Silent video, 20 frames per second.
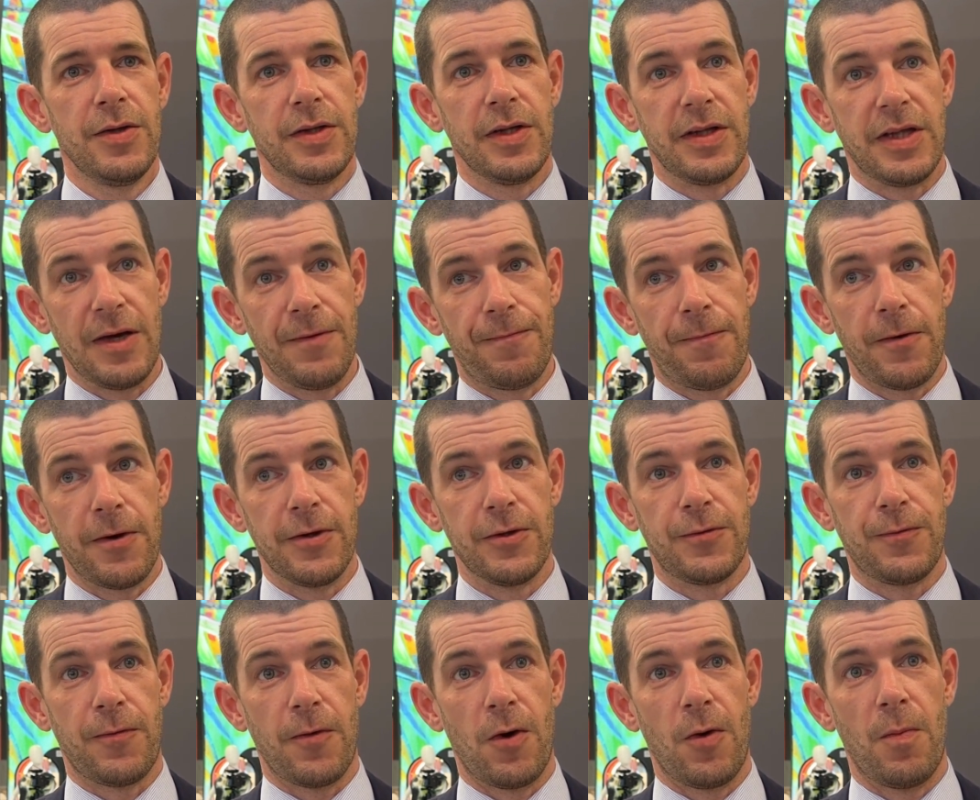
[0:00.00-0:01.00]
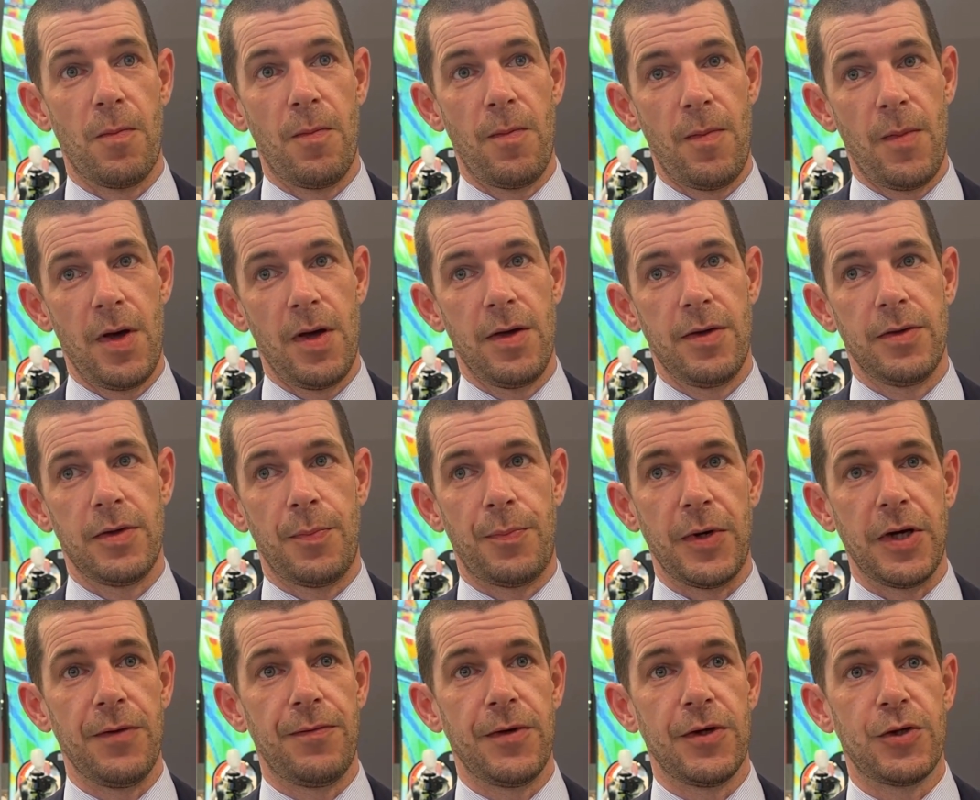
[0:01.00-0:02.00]
The difference from the
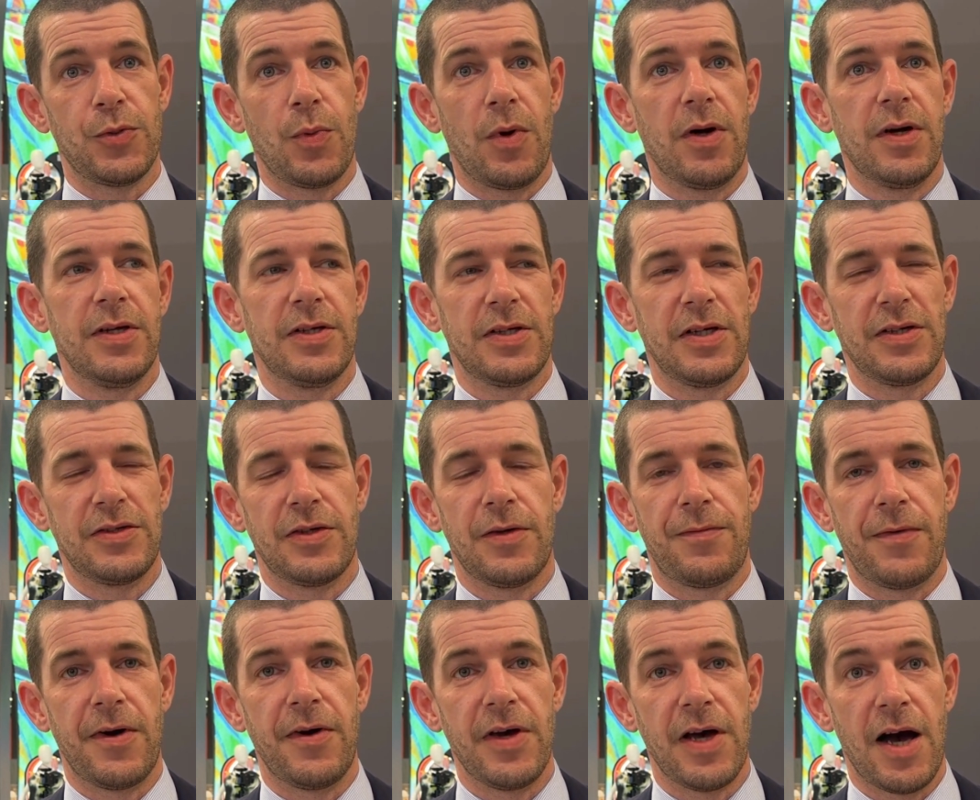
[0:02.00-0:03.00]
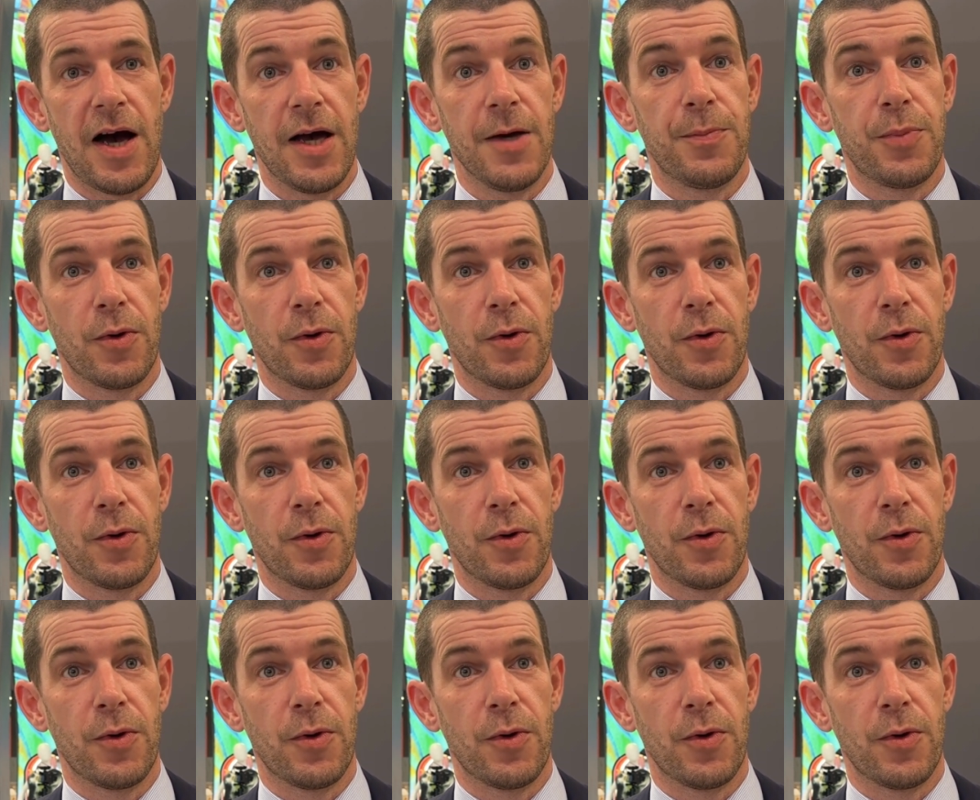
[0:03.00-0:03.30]
previous one is it has a very high